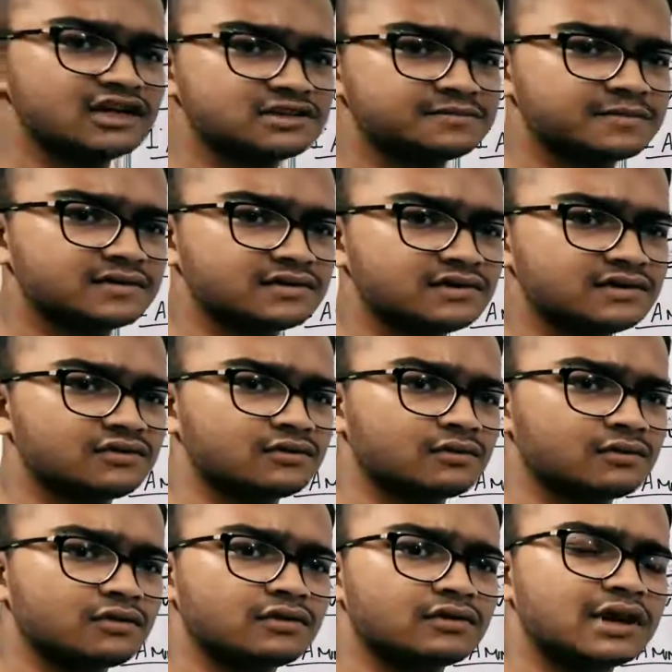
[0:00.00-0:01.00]
H present,
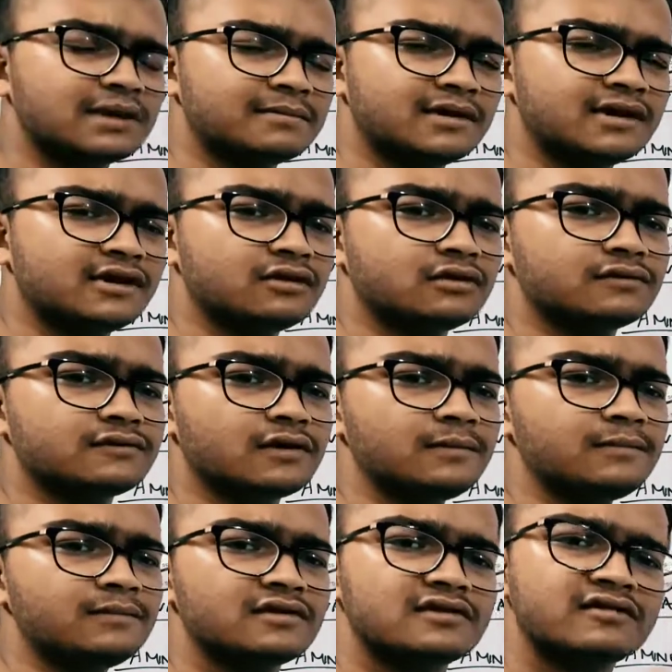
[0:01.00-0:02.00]
so the ability to
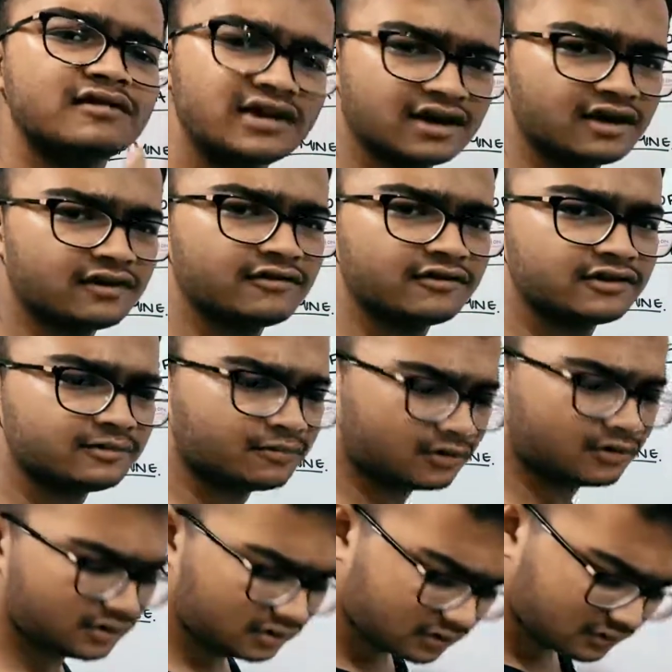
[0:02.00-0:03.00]
form 3 hydrogen
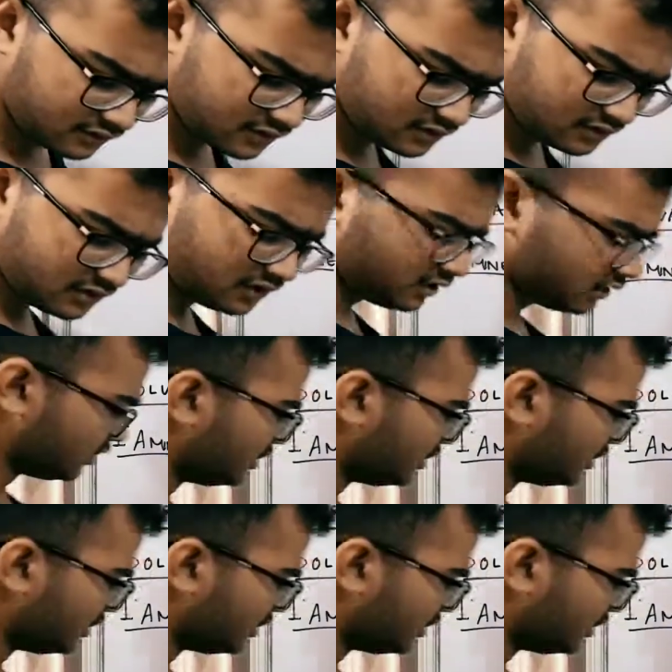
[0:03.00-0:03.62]
bonding obviously.